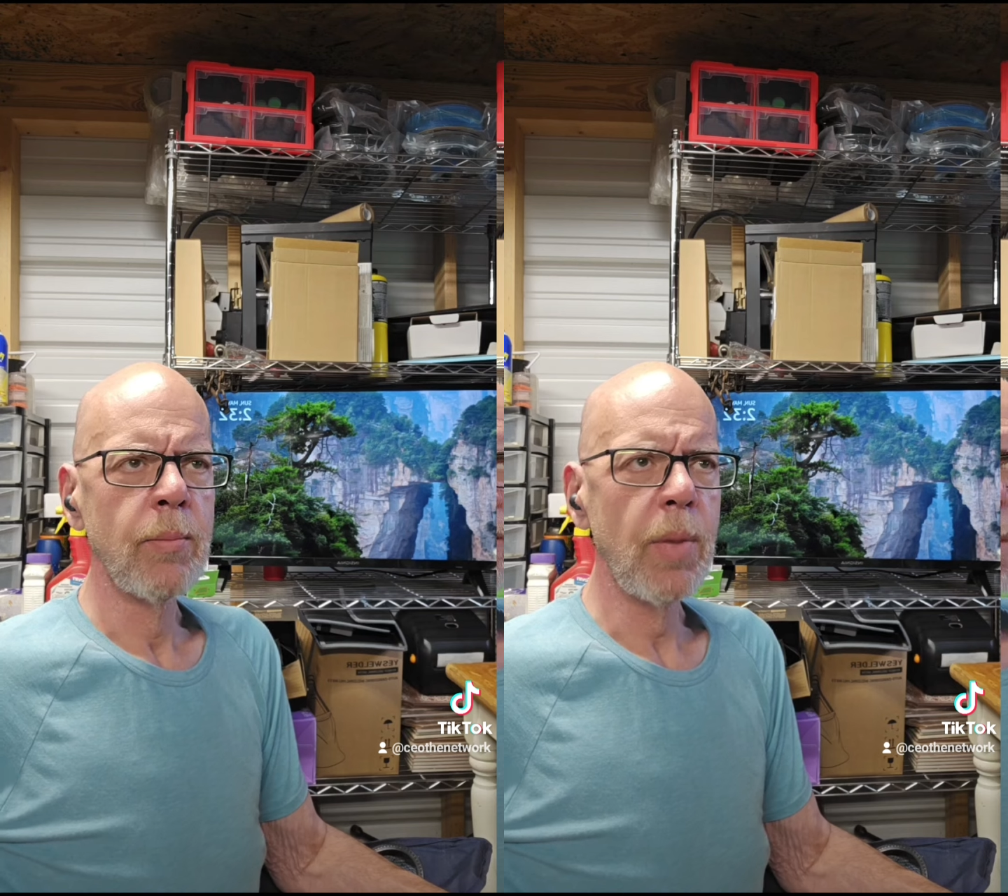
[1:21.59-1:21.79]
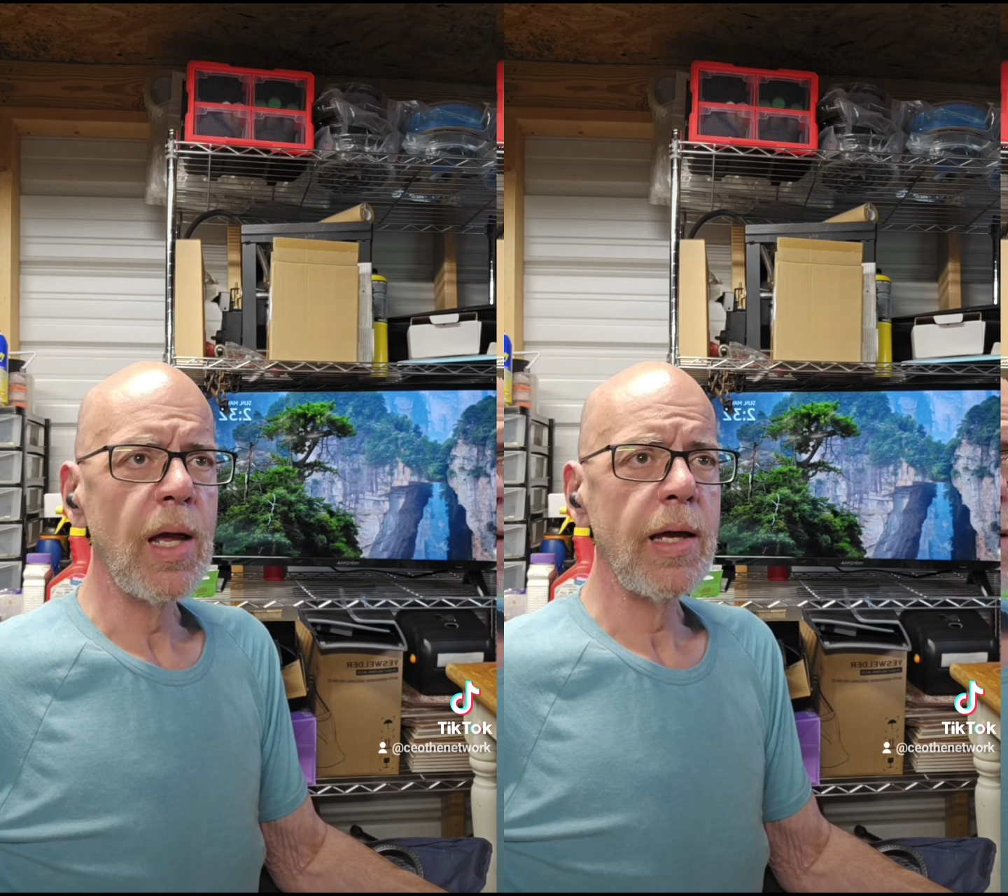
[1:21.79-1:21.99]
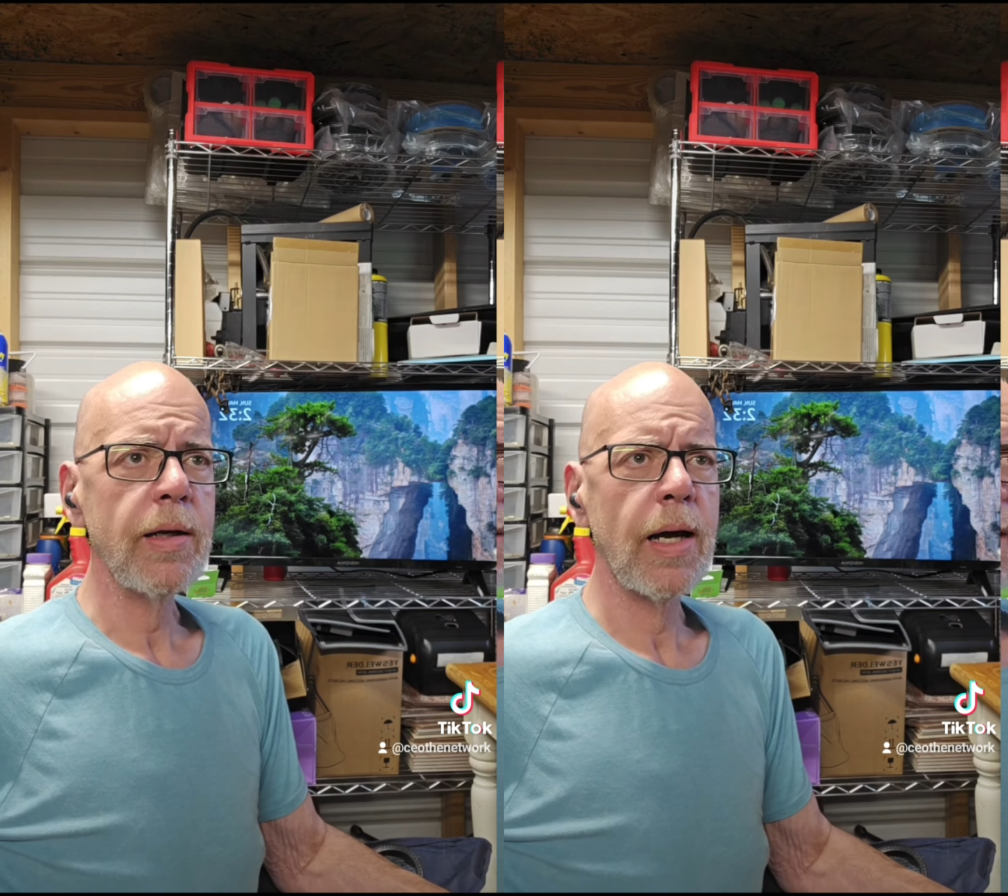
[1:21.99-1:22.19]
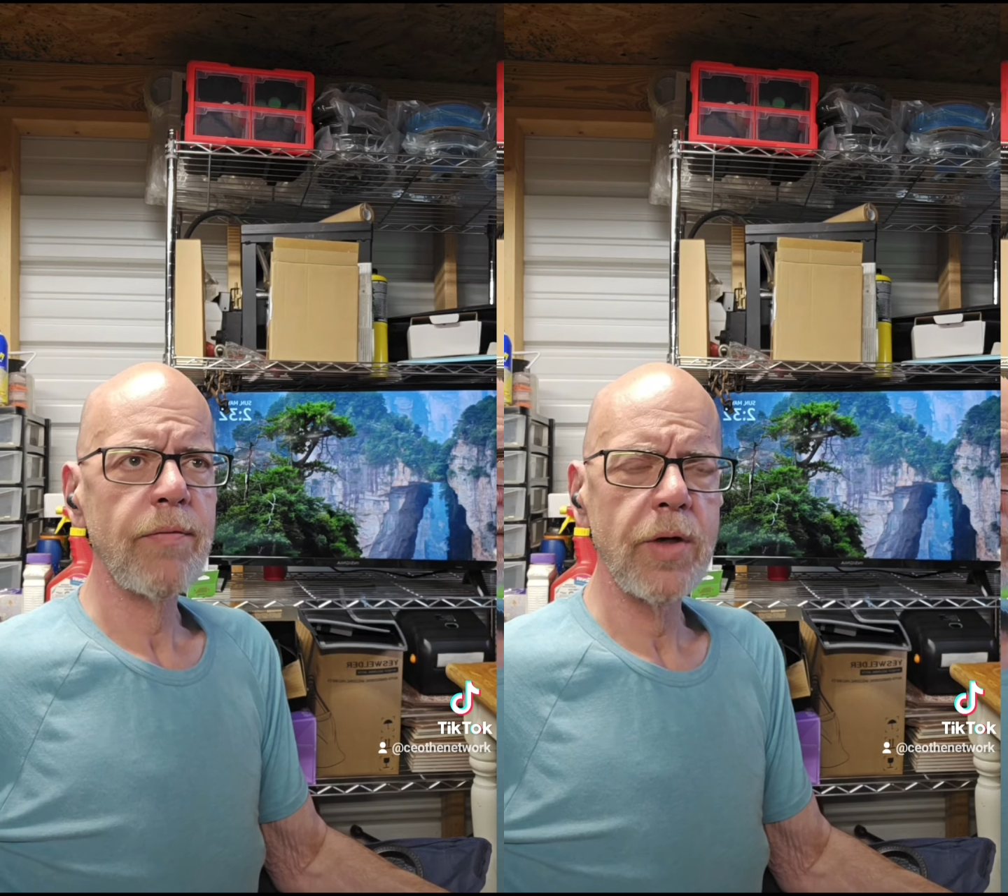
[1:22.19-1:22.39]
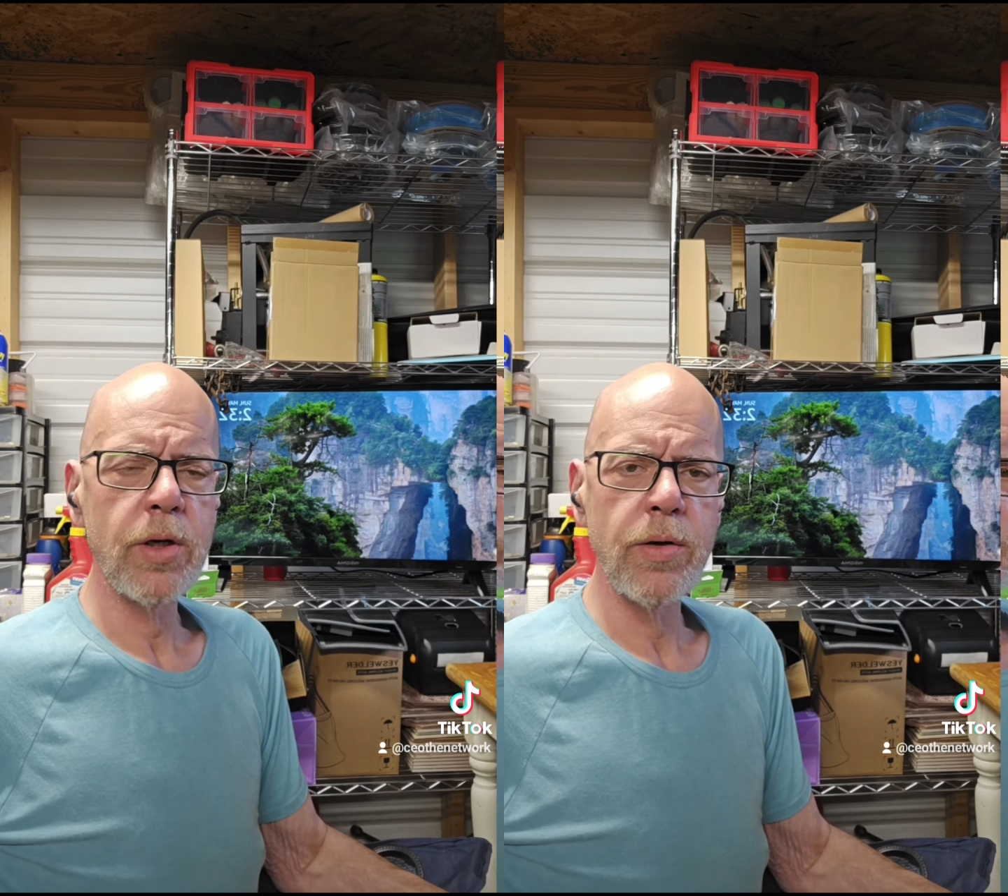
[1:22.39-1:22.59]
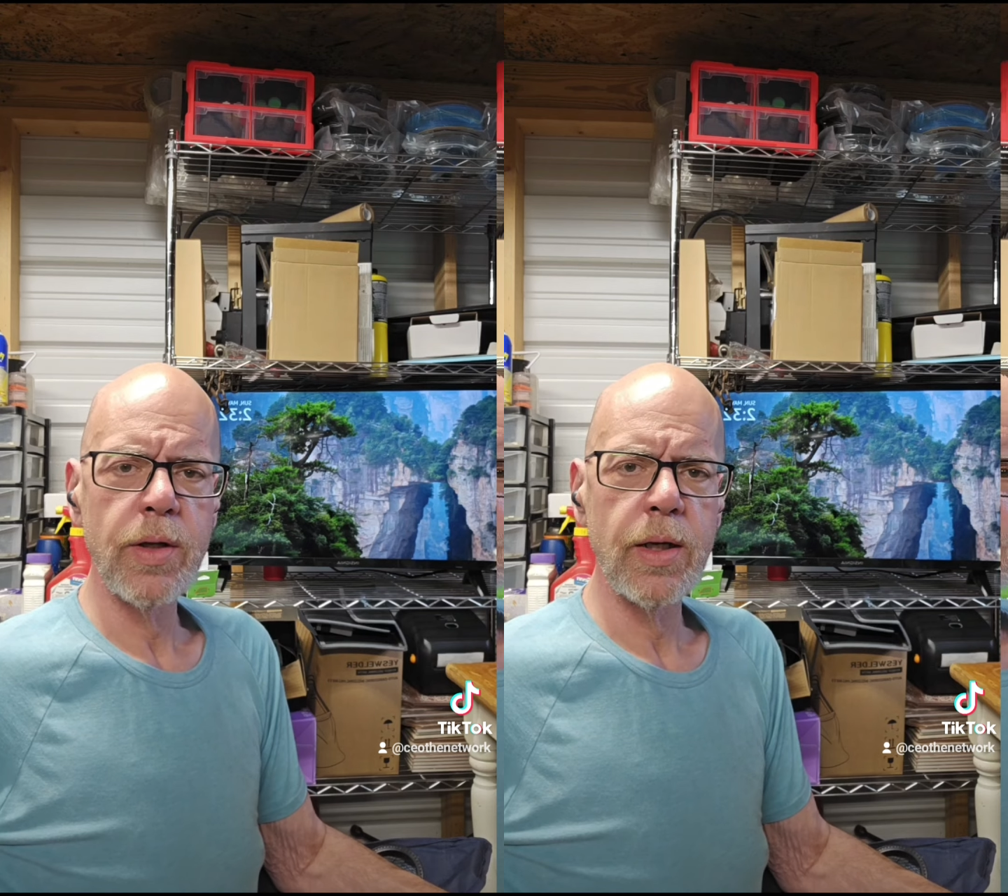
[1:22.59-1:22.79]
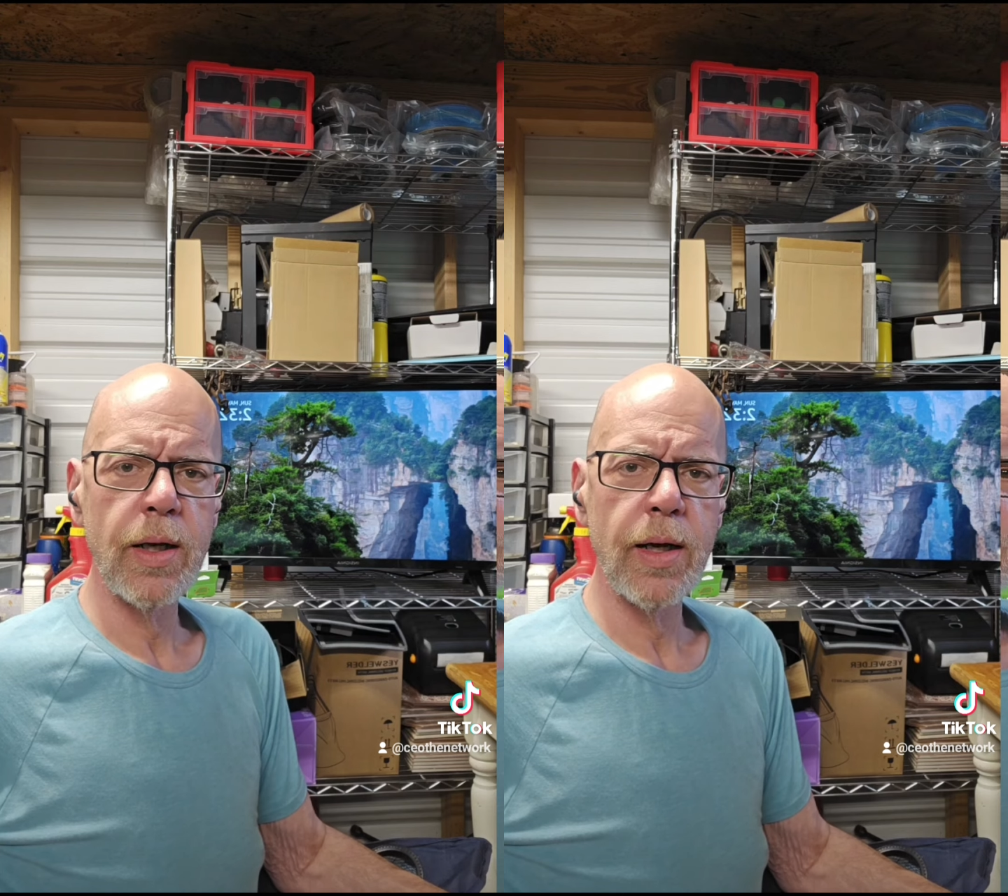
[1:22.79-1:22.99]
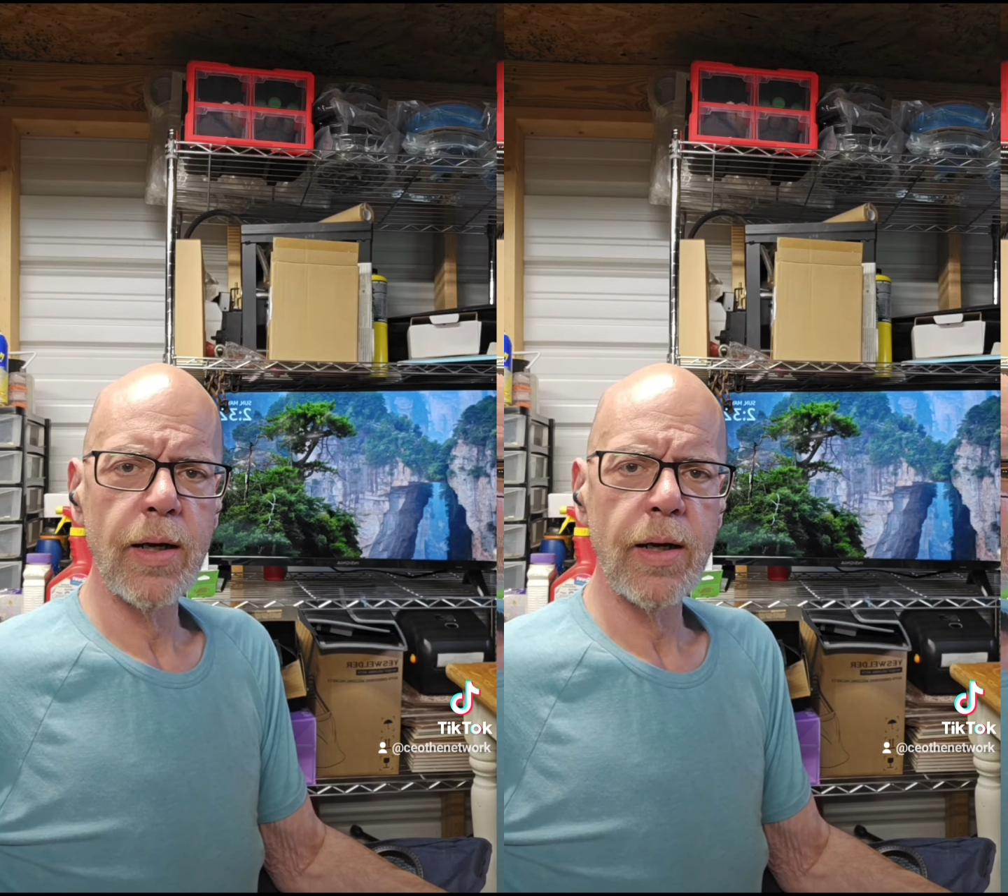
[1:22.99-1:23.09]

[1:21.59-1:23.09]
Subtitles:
But I figured that